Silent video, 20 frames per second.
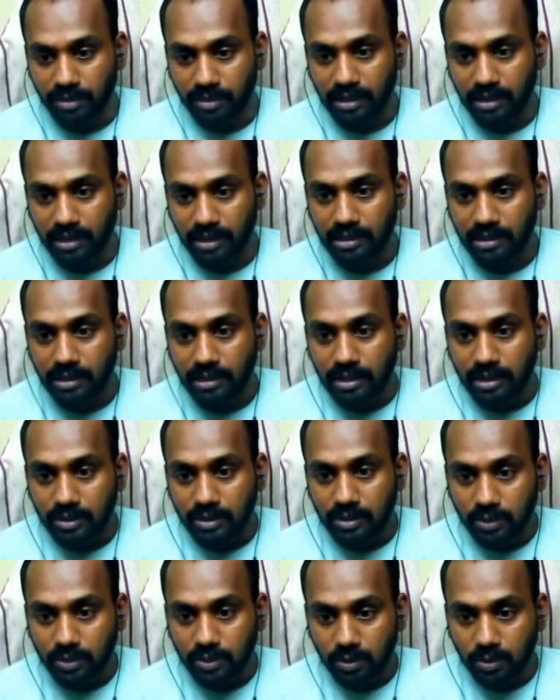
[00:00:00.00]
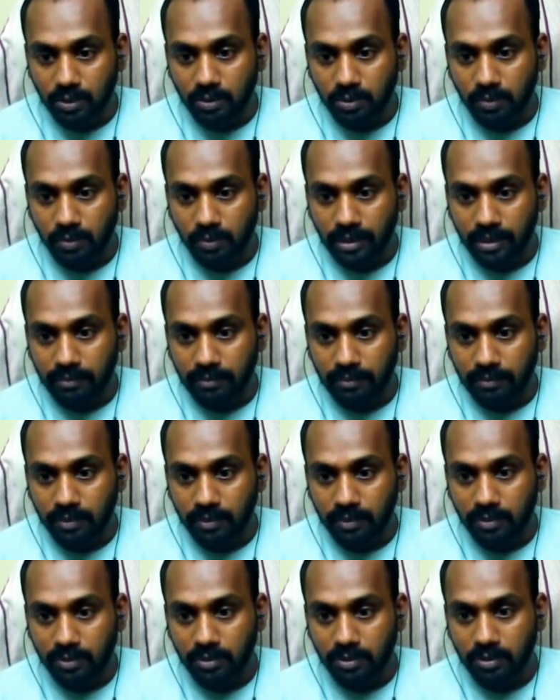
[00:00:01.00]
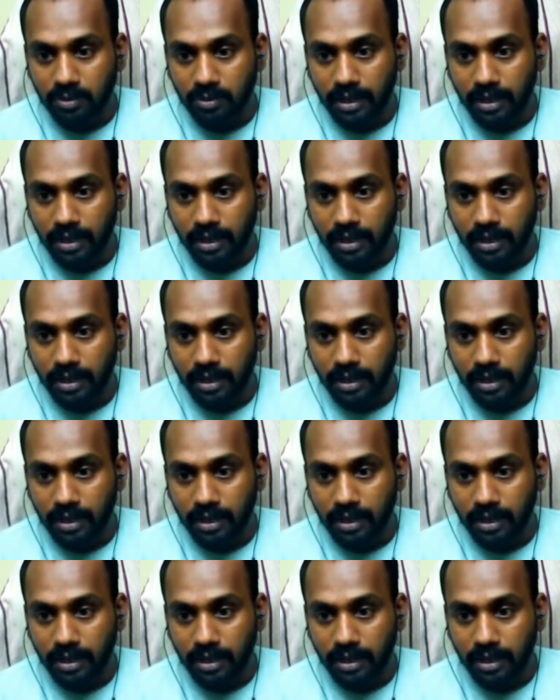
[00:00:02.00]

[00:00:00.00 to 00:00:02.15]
right? So what I'm going to do,